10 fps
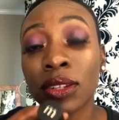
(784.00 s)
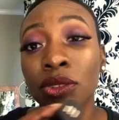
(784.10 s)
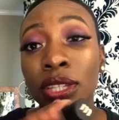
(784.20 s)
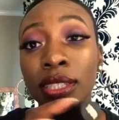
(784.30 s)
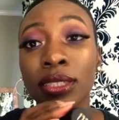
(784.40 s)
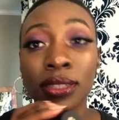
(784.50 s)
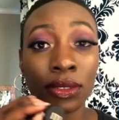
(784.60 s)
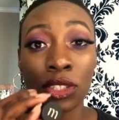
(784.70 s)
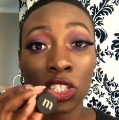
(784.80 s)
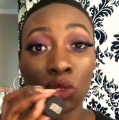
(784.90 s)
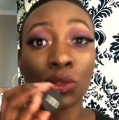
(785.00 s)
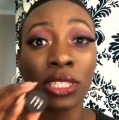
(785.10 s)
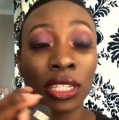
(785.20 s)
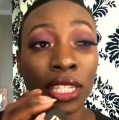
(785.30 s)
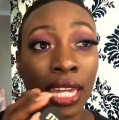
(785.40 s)
So this just
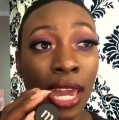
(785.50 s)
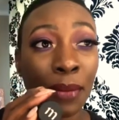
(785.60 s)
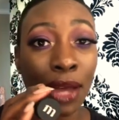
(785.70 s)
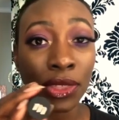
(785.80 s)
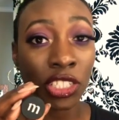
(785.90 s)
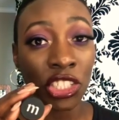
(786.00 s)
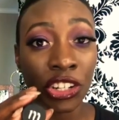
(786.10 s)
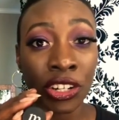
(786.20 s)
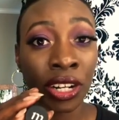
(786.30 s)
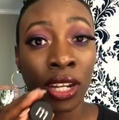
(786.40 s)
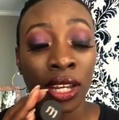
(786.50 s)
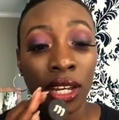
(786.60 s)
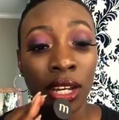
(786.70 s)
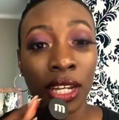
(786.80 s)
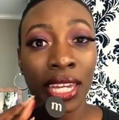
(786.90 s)
recently came out this year.
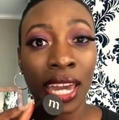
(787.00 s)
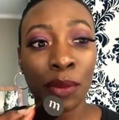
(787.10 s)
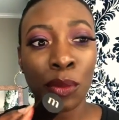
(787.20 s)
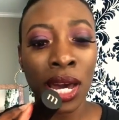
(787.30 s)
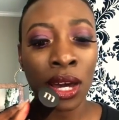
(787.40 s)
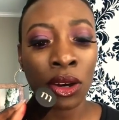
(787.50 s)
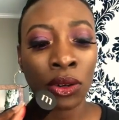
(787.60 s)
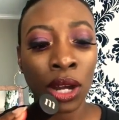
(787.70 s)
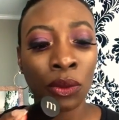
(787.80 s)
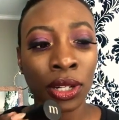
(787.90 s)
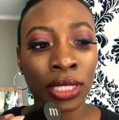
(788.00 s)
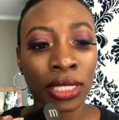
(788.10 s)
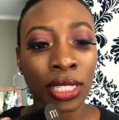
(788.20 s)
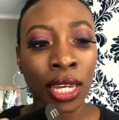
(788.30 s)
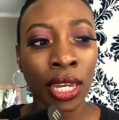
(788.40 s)
Came out, I want
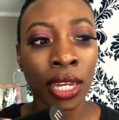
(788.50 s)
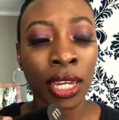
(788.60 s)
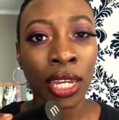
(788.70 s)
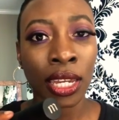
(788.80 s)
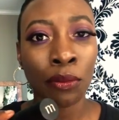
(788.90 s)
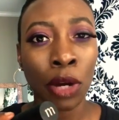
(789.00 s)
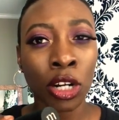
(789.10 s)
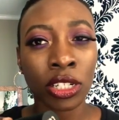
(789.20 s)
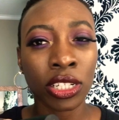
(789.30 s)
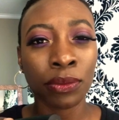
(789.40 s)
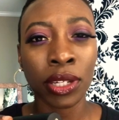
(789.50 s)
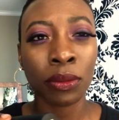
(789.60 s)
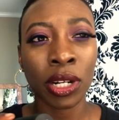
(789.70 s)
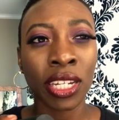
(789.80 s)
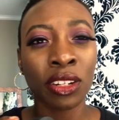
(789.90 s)
to say in March,
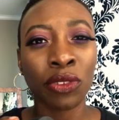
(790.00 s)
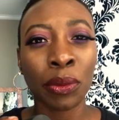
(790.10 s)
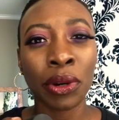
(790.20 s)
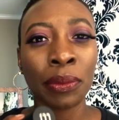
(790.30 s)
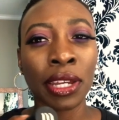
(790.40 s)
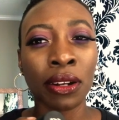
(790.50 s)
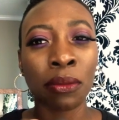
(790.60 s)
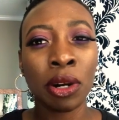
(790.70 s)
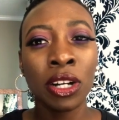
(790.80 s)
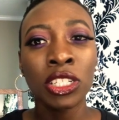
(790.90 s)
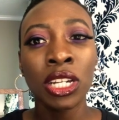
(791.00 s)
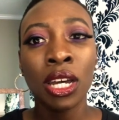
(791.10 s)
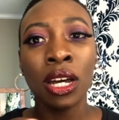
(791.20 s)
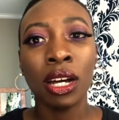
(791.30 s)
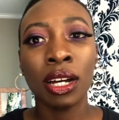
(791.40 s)
end of February, beginning of March.
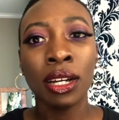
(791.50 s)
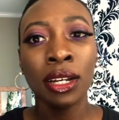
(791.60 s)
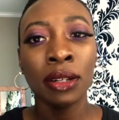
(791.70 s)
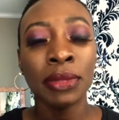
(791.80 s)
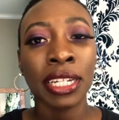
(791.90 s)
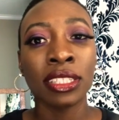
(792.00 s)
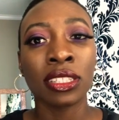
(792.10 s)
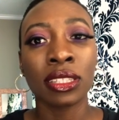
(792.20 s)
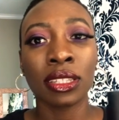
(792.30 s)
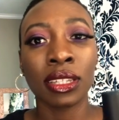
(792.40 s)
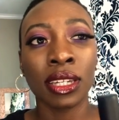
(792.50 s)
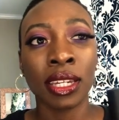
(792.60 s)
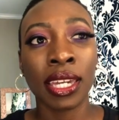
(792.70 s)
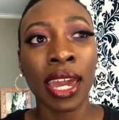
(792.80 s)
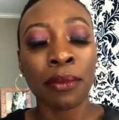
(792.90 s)

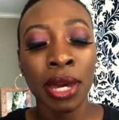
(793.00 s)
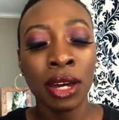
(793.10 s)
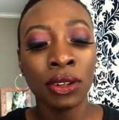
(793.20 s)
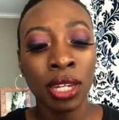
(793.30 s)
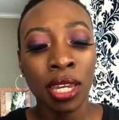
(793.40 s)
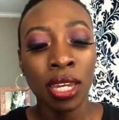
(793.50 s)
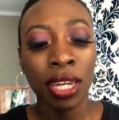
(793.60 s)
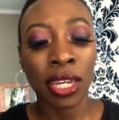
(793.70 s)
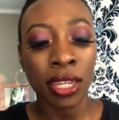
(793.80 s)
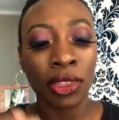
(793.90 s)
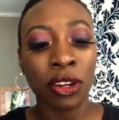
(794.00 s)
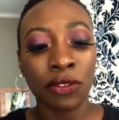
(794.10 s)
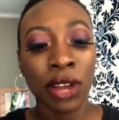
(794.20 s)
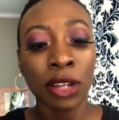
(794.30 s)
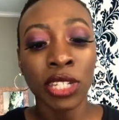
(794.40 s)
It came out. And their
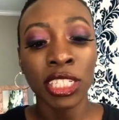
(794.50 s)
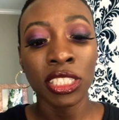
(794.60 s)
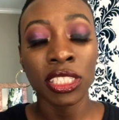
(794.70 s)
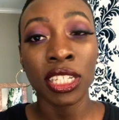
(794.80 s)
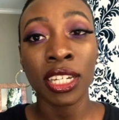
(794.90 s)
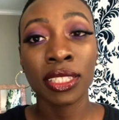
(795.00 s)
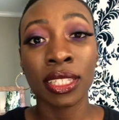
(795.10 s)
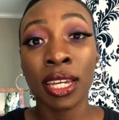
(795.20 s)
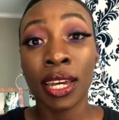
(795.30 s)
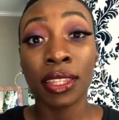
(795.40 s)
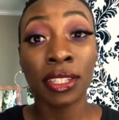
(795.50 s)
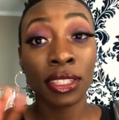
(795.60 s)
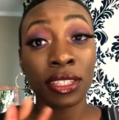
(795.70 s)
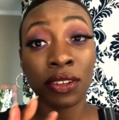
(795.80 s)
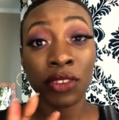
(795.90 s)
foundation sticks. This
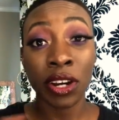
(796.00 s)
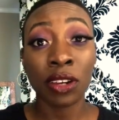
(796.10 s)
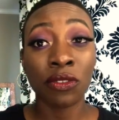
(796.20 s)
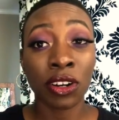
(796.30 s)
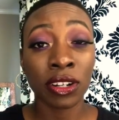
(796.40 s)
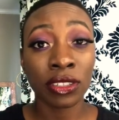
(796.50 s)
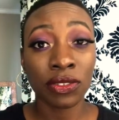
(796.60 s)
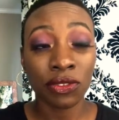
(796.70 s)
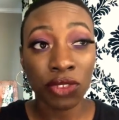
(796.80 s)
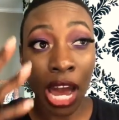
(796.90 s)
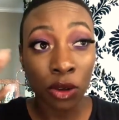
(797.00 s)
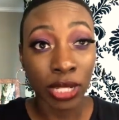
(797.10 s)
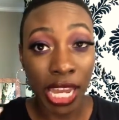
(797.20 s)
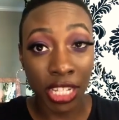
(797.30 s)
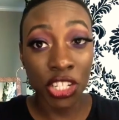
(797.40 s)
is their very first
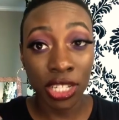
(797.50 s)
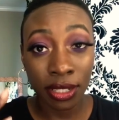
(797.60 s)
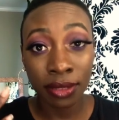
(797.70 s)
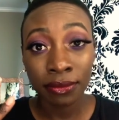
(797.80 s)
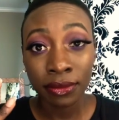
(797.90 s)
foundation.